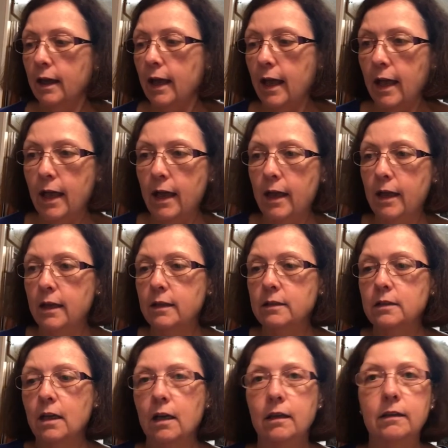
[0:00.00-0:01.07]

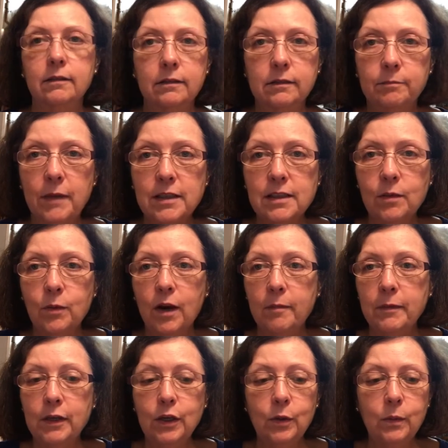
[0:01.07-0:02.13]
and basically what I've
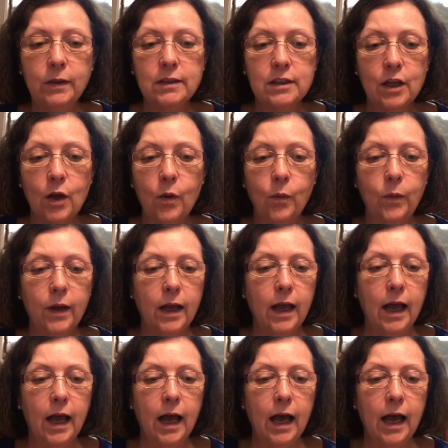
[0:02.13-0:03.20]
been doing. So
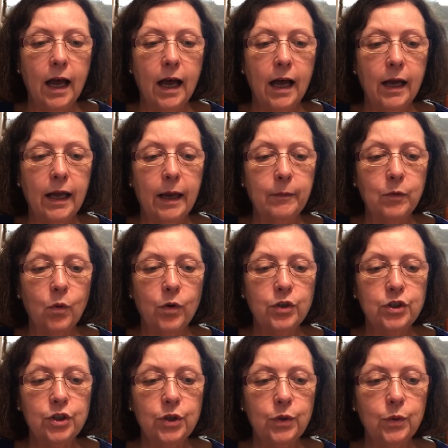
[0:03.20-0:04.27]
I am going
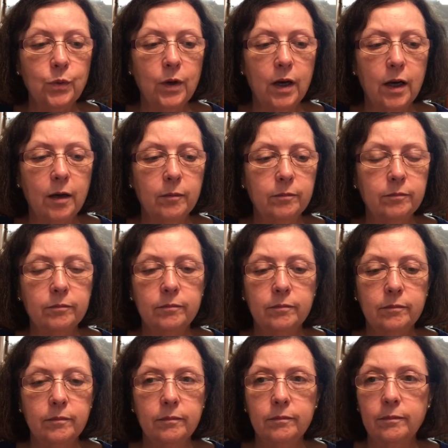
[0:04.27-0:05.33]
to
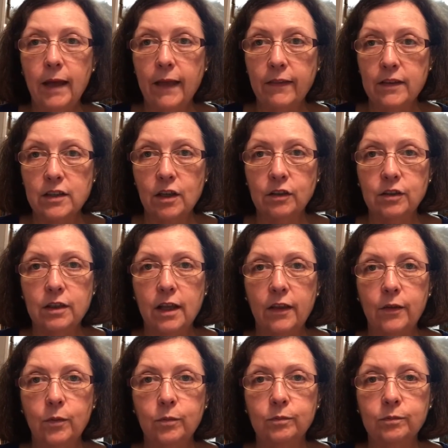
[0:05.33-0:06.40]
add this on to the
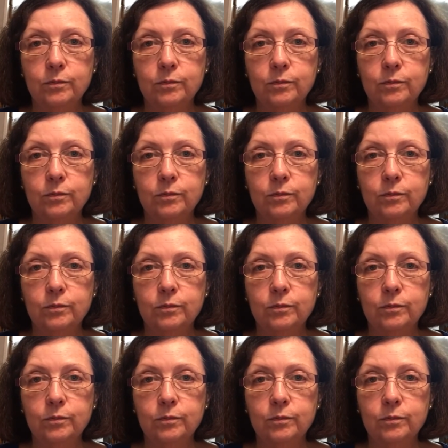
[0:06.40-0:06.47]
other